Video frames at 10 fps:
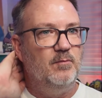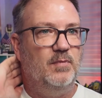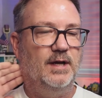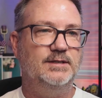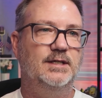
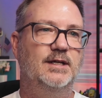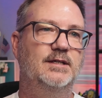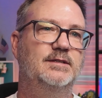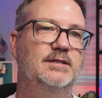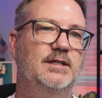But
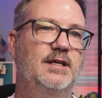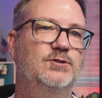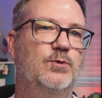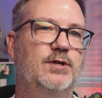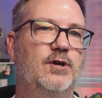
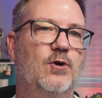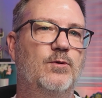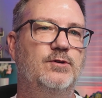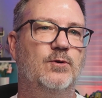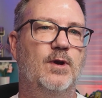he's where you go
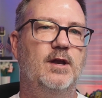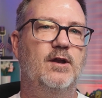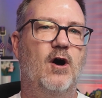when you're ready to